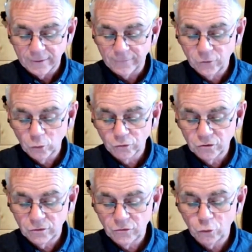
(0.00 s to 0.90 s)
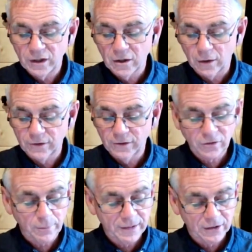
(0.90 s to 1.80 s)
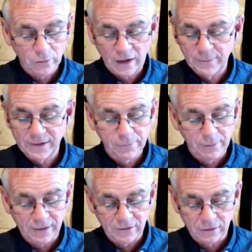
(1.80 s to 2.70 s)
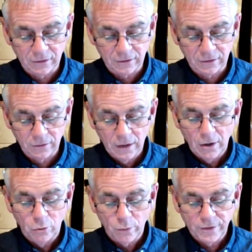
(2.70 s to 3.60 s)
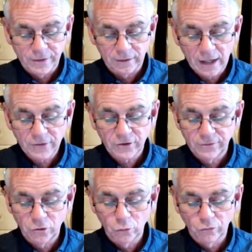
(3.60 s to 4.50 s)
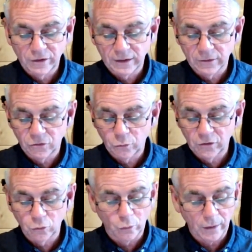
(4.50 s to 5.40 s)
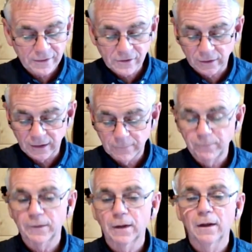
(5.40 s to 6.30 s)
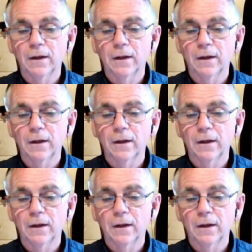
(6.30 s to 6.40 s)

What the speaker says: the fuel duty cut does appear to have been implemented, with the largest fuel retailers doing so immediately